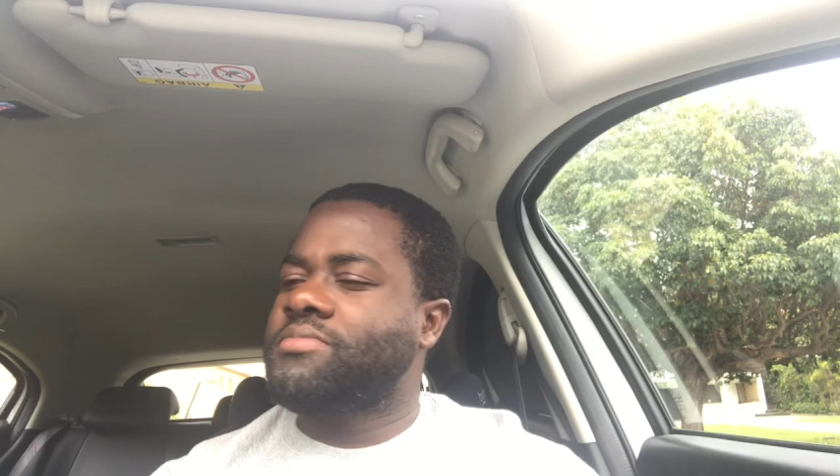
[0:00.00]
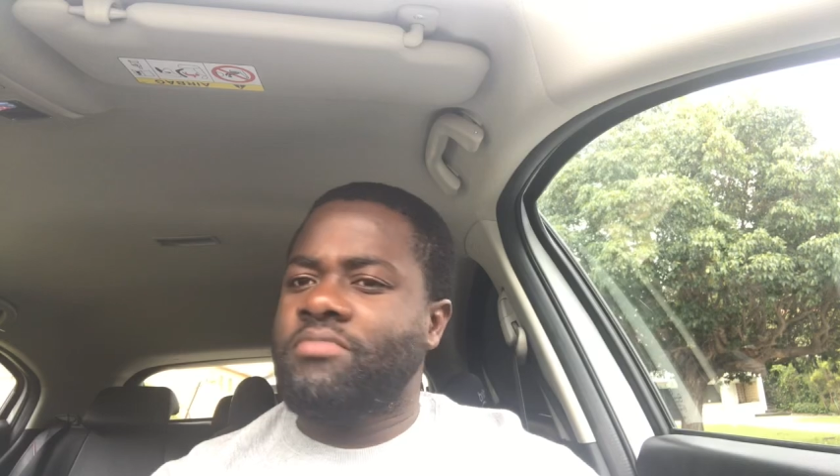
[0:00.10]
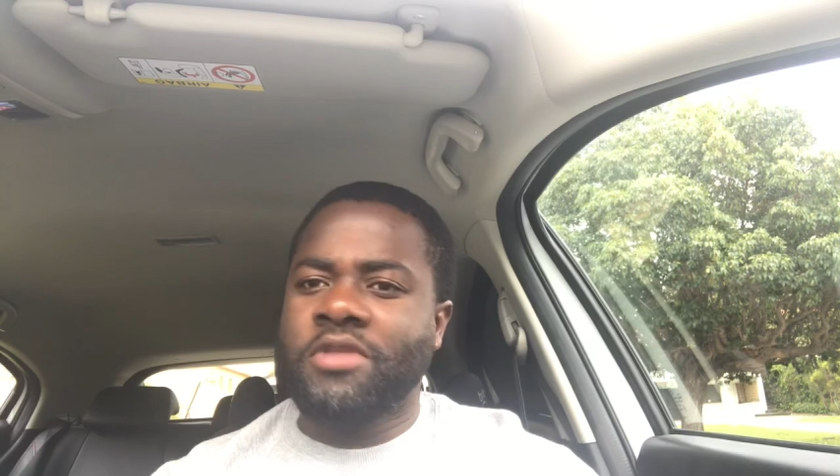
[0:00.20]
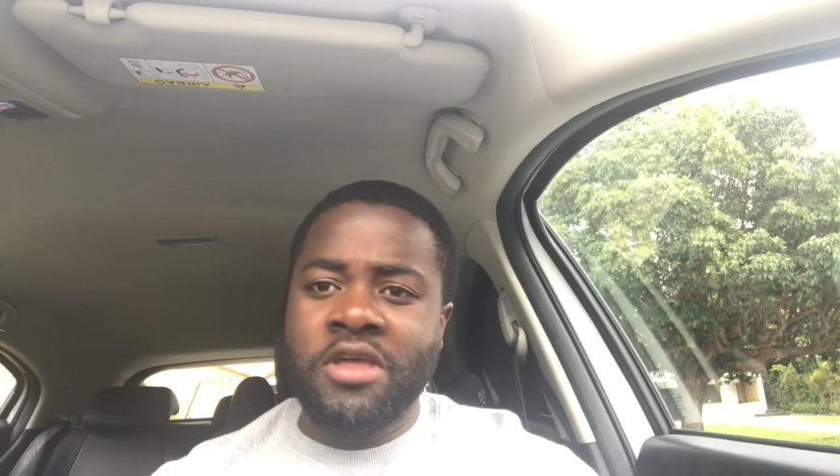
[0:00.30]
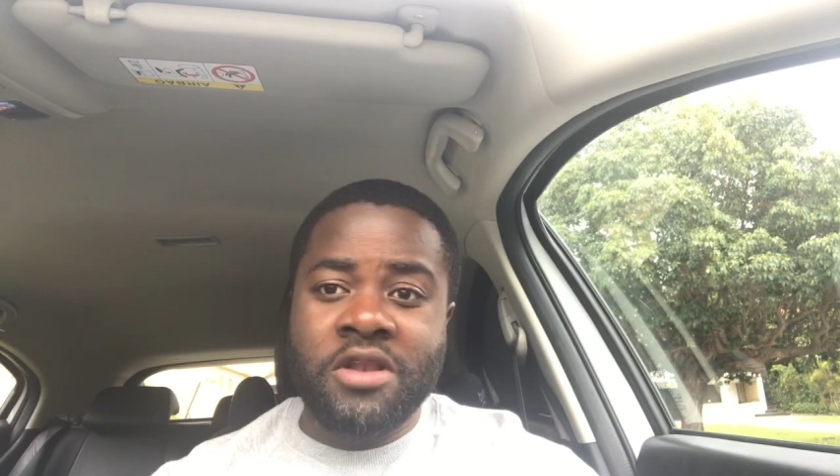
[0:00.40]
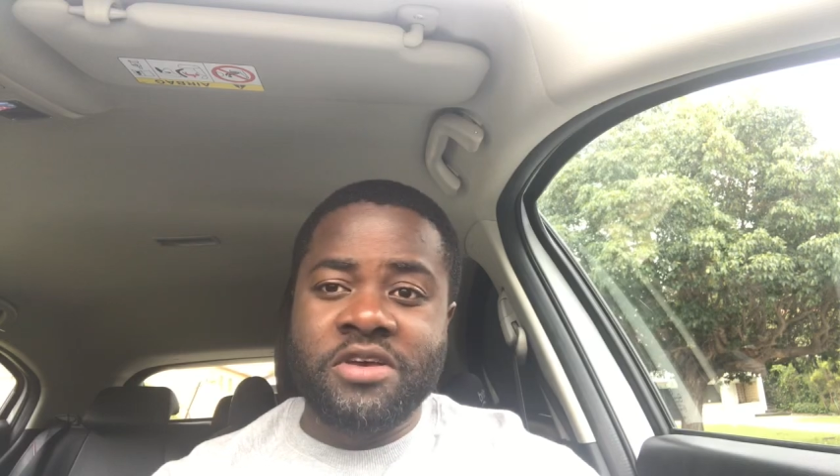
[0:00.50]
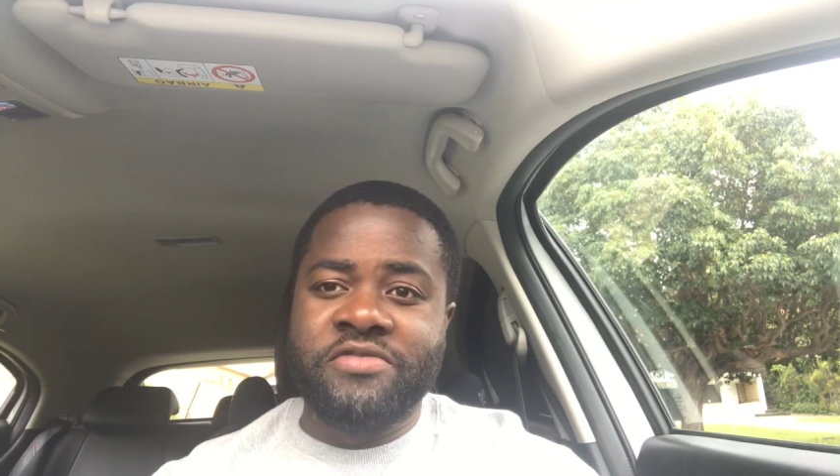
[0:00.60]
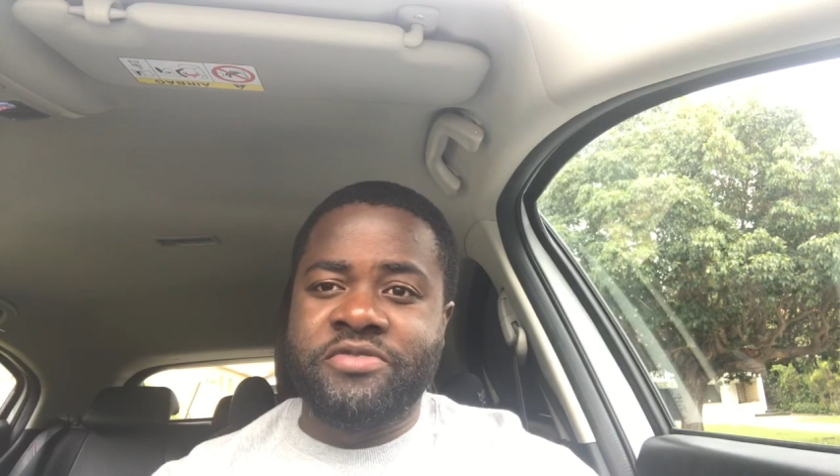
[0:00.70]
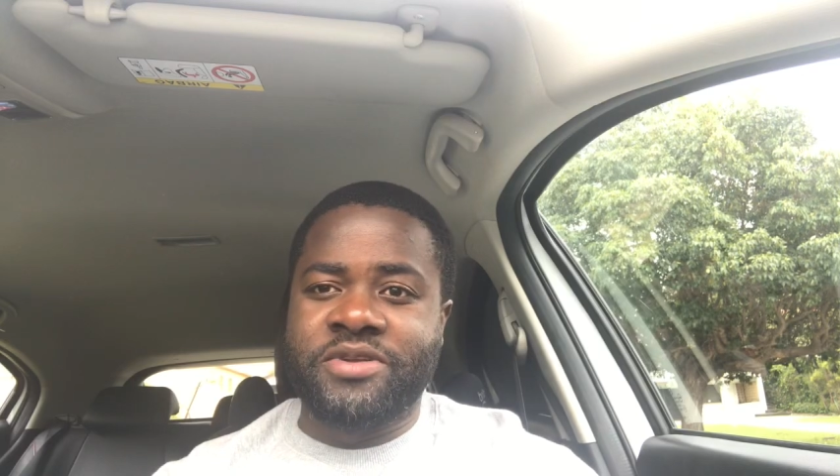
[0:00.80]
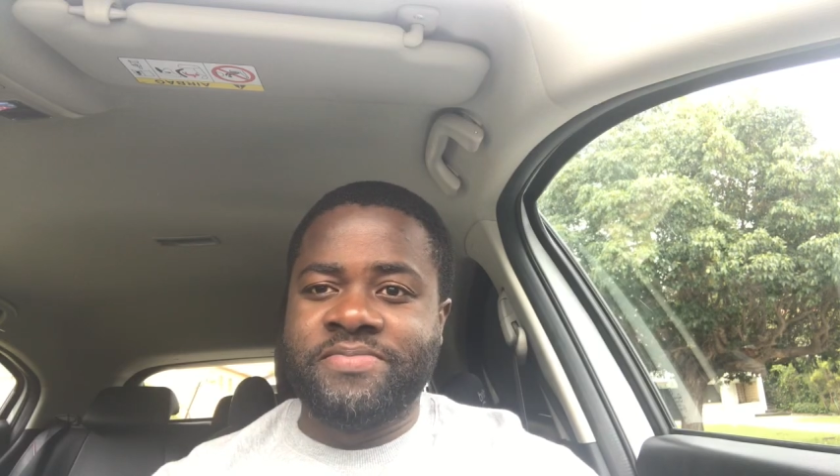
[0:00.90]
Hello
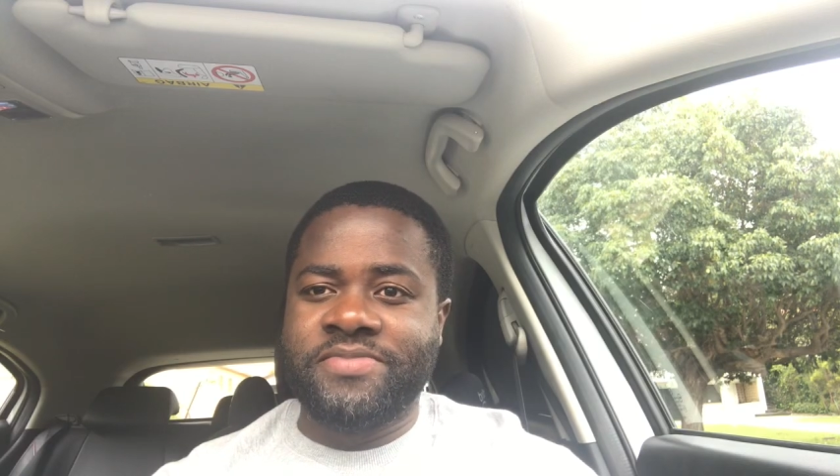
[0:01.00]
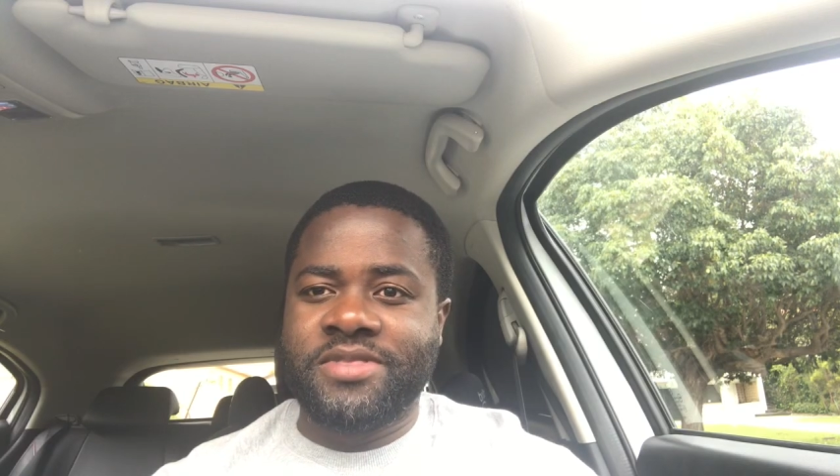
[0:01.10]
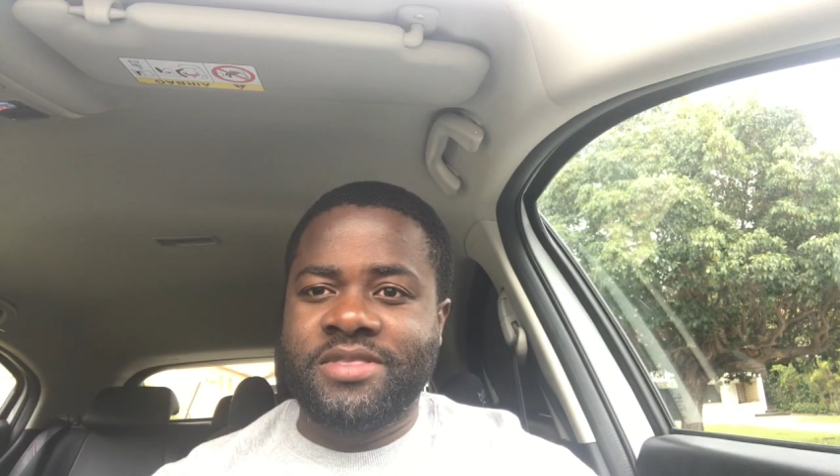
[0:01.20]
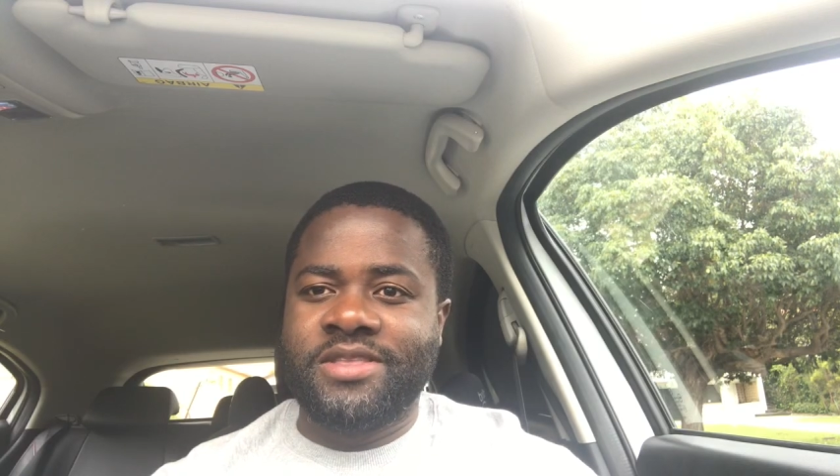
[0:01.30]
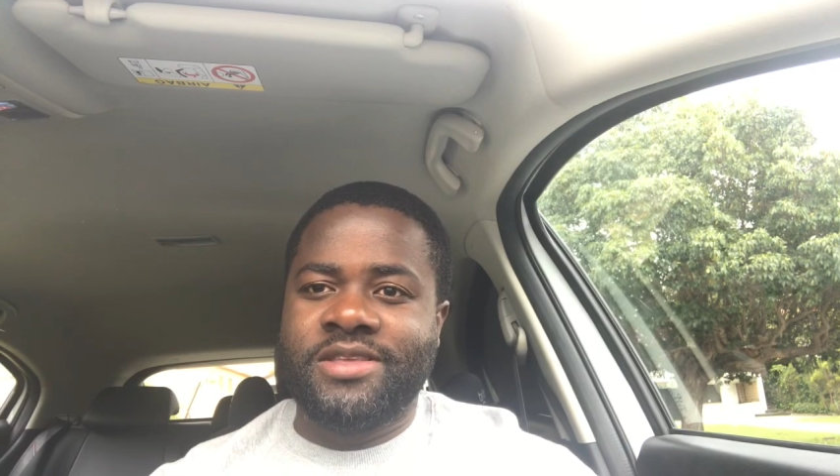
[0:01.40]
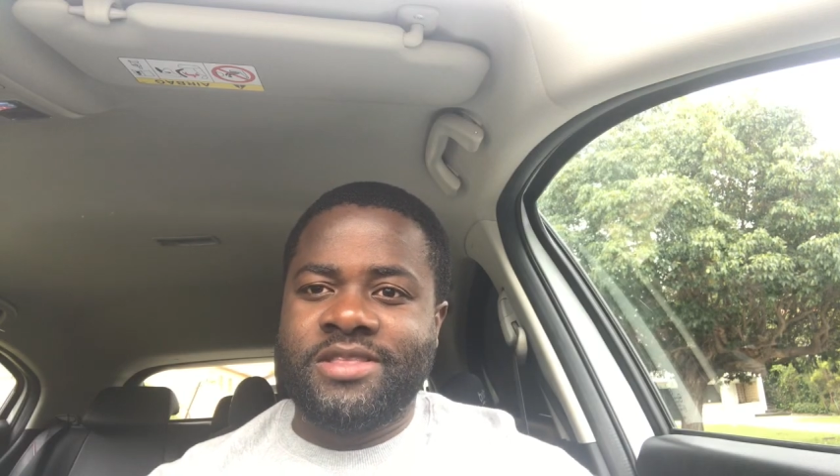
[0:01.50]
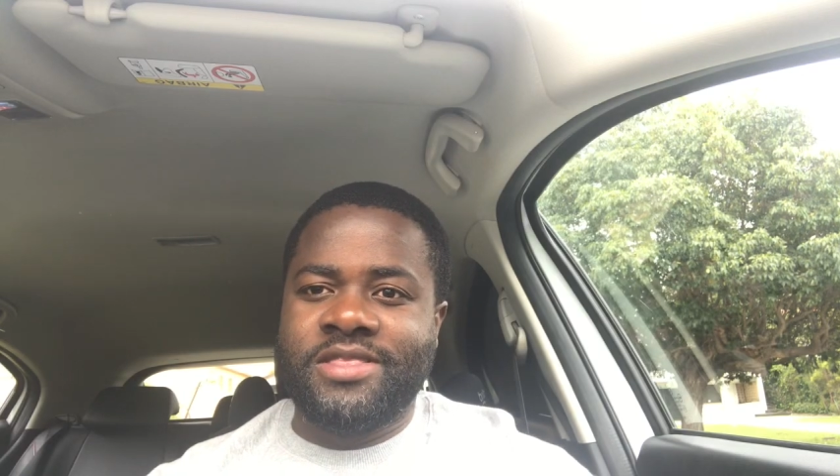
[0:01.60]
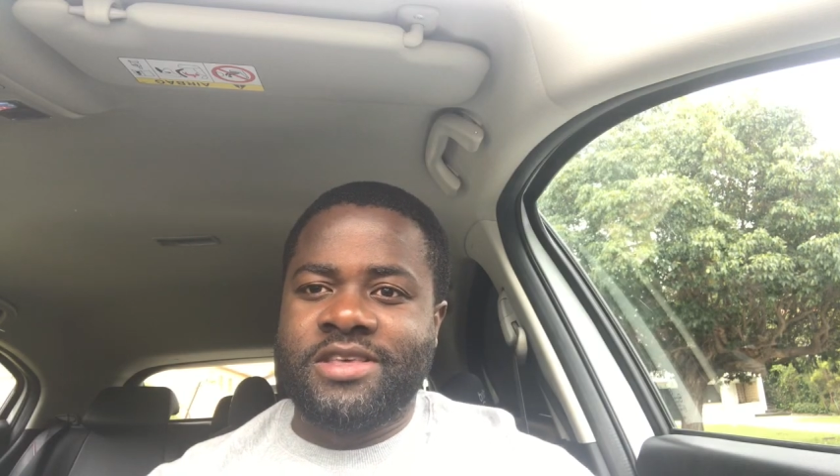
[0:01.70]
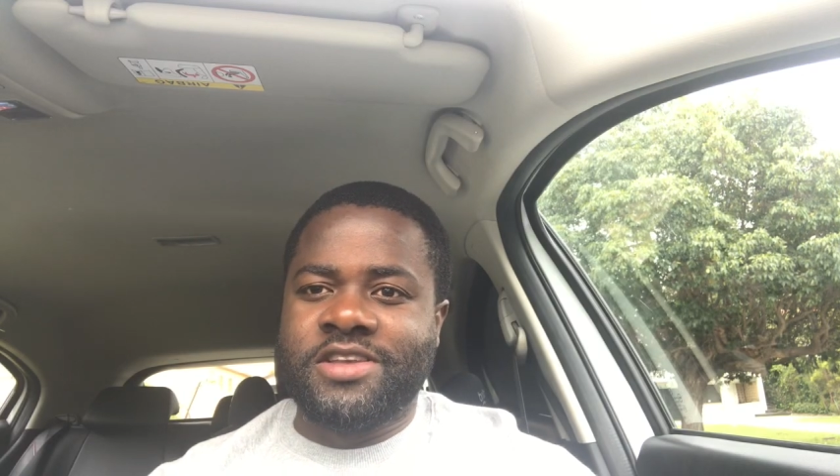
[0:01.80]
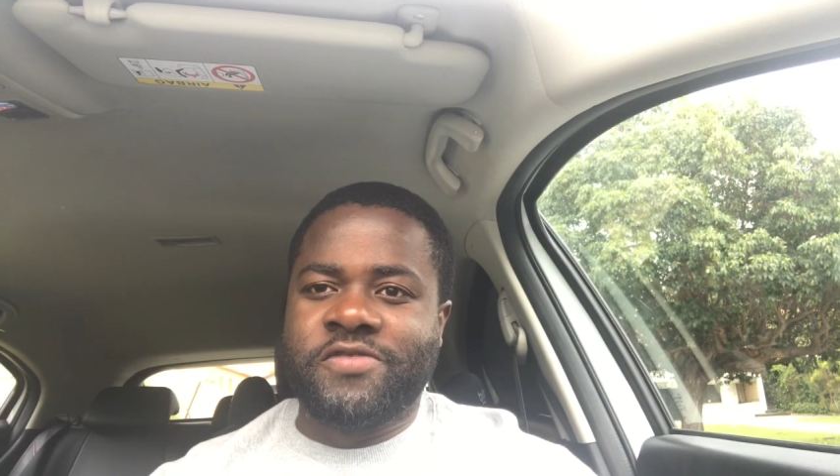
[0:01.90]
everyone,
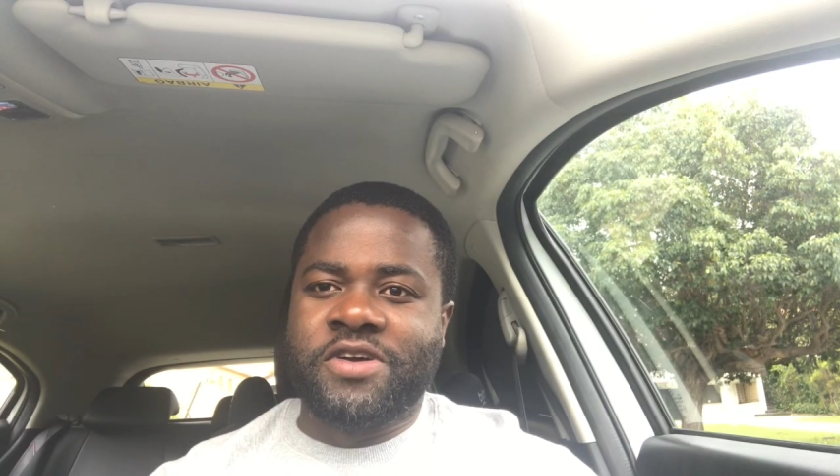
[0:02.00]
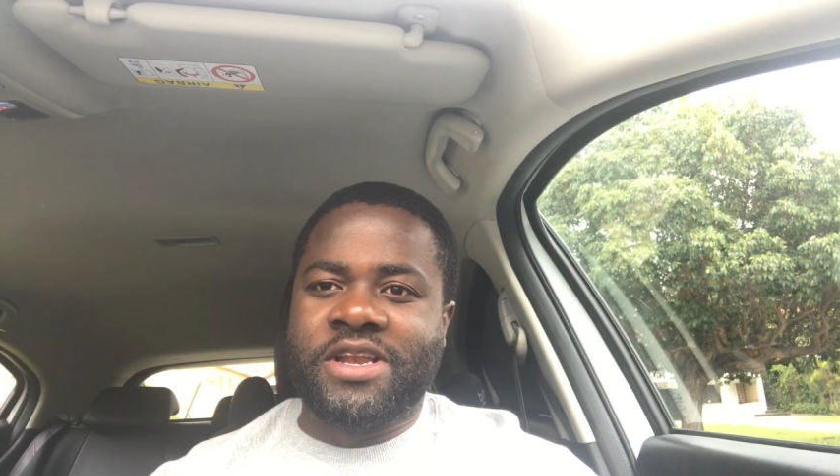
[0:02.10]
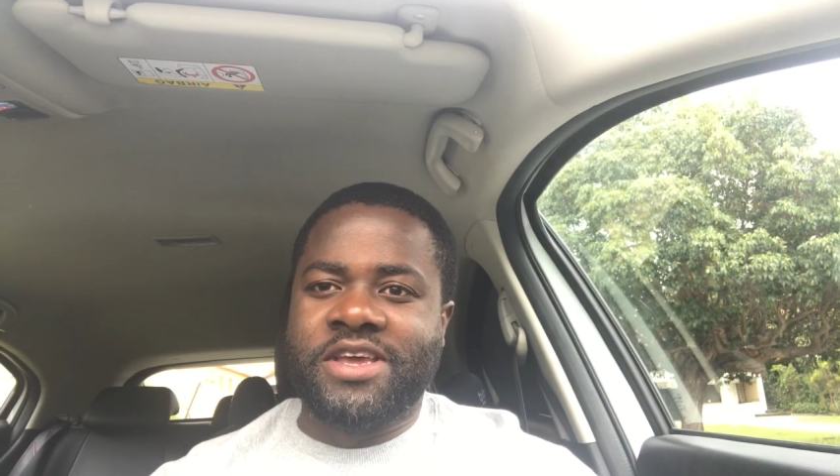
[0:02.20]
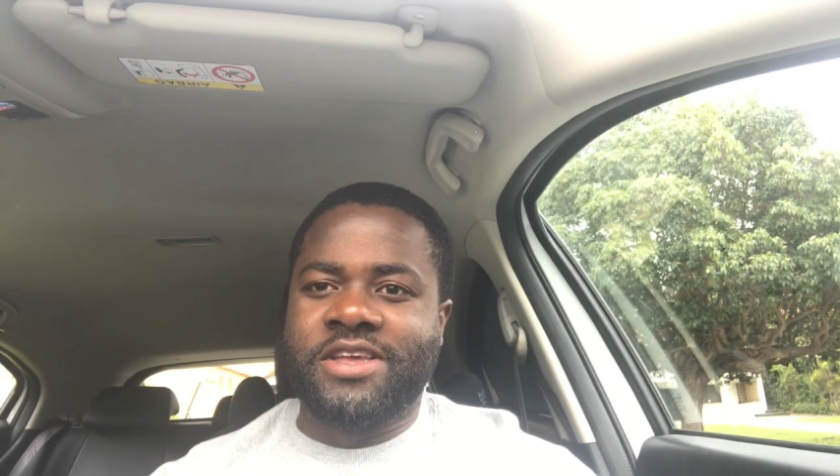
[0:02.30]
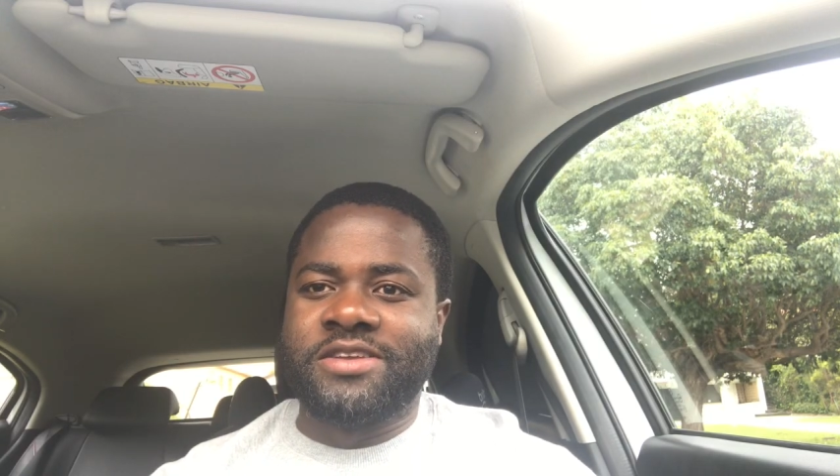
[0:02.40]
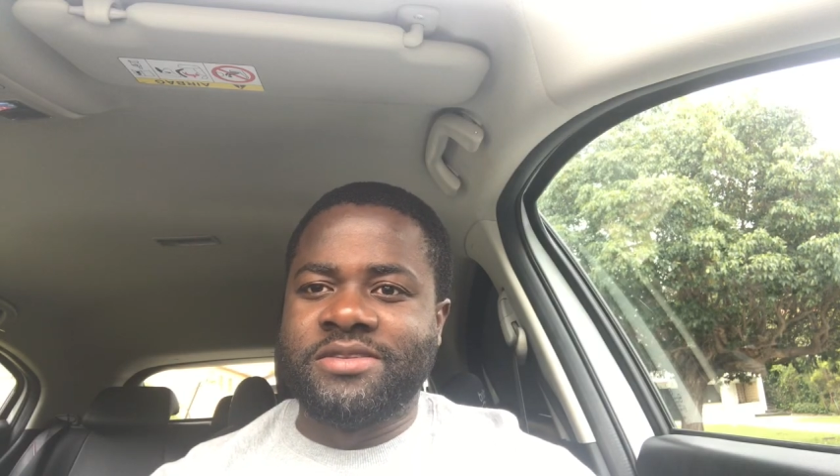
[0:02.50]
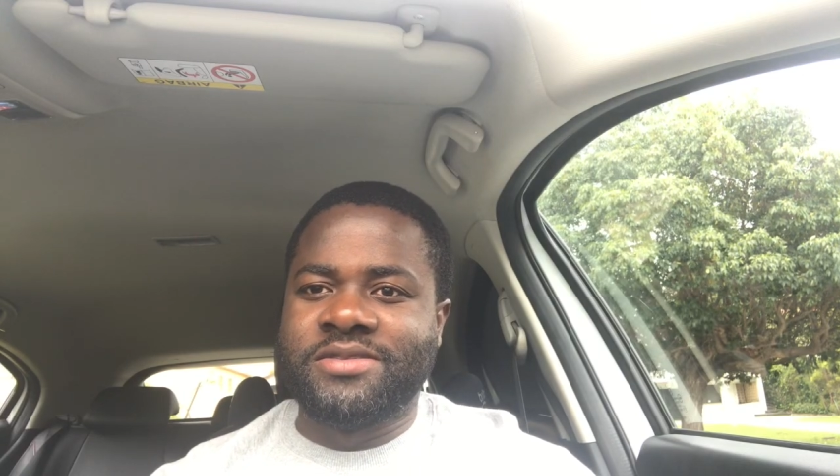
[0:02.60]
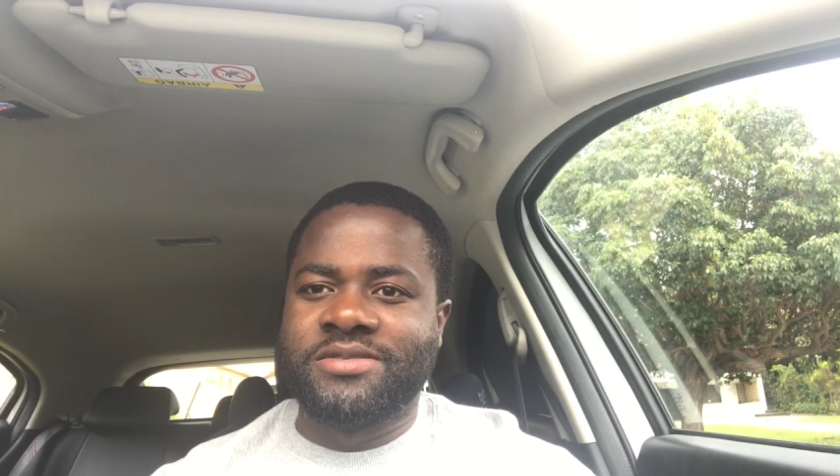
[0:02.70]
thanks for clicking